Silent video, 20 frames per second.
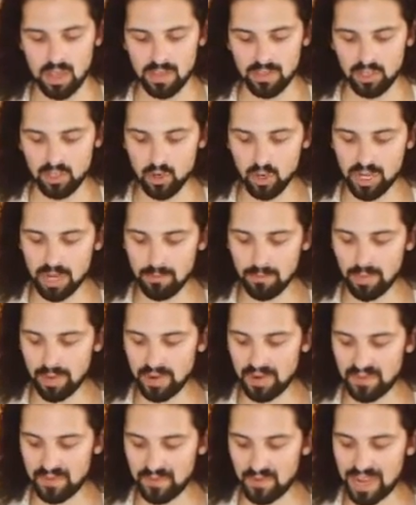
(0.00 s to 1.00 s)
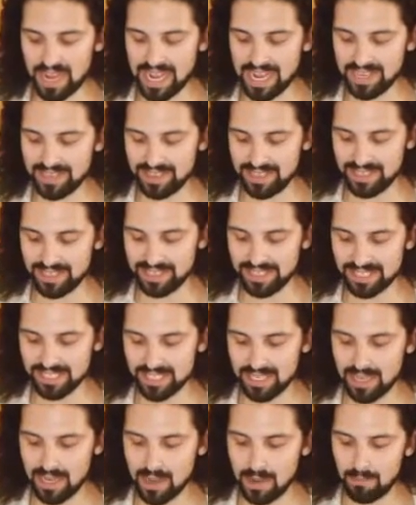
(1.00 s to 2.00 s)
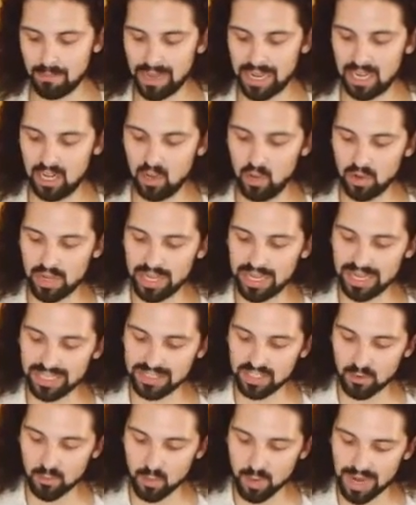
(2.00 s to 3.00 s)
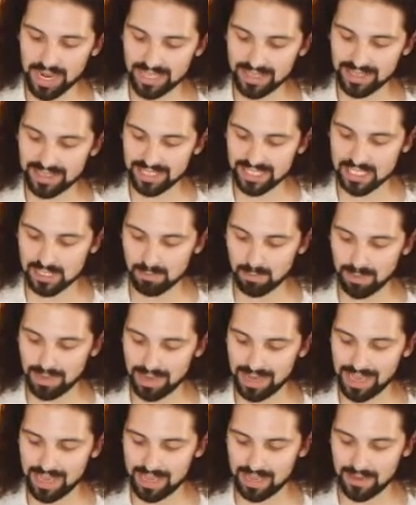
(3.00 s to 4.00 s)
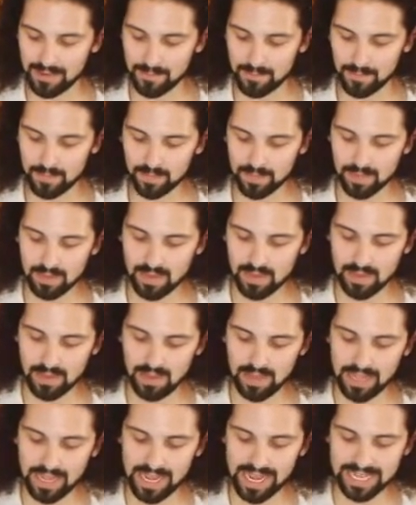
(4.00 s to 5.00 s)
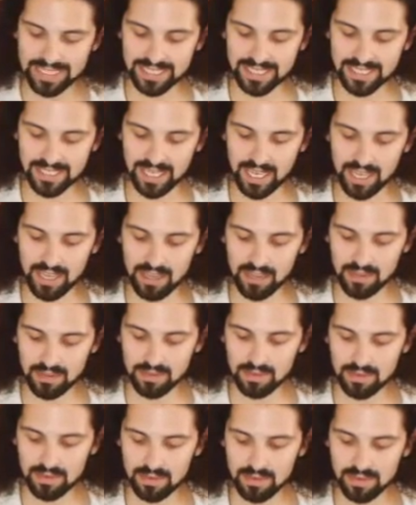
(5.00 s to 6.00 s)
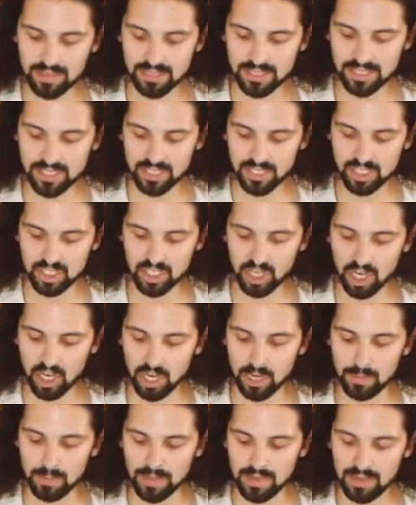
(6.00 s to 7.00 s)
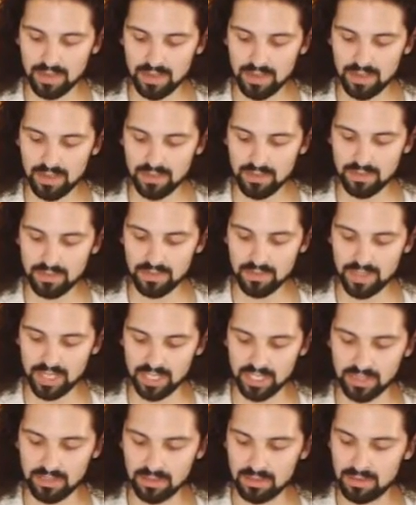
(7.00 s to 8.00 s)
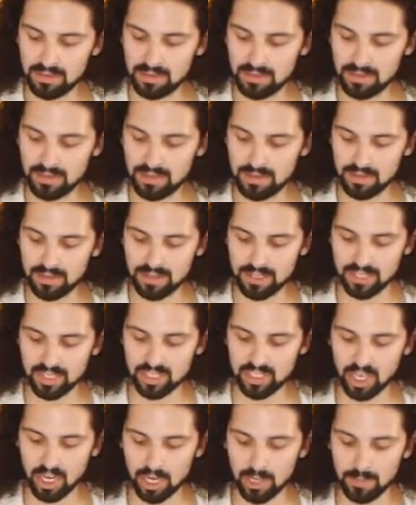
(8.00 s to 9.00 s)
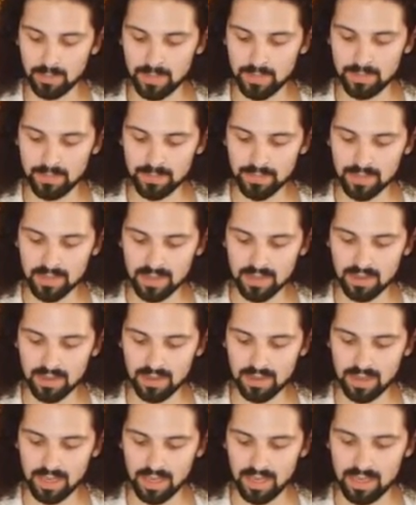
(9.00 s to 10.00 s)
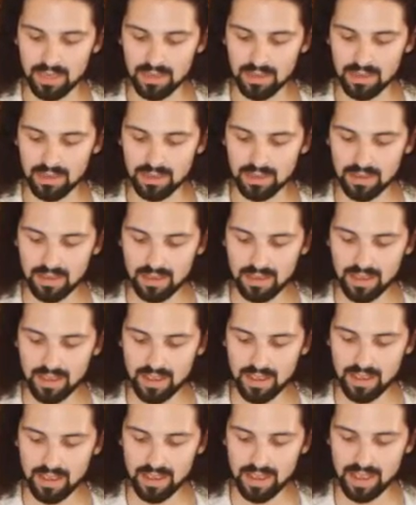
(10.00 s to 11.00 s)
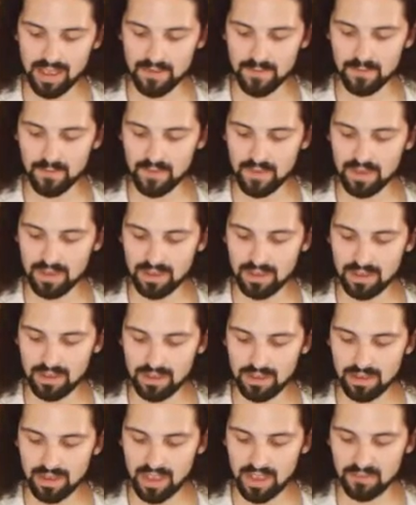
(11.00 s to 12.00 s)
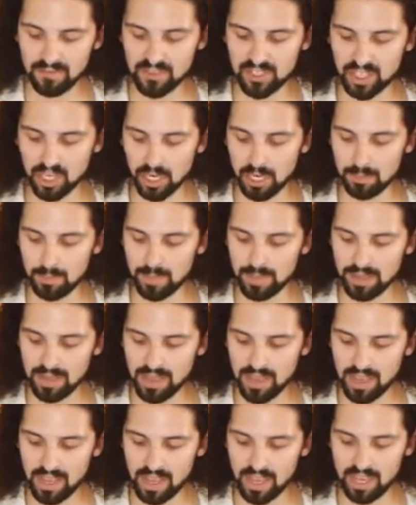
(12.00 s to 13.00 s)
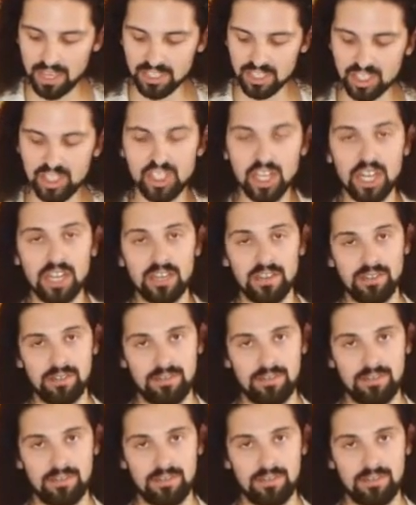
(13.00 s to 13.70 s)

You can verify this by looking at the right display. It has C, C sharp, D, D sharp, E, F, F sharp, and G.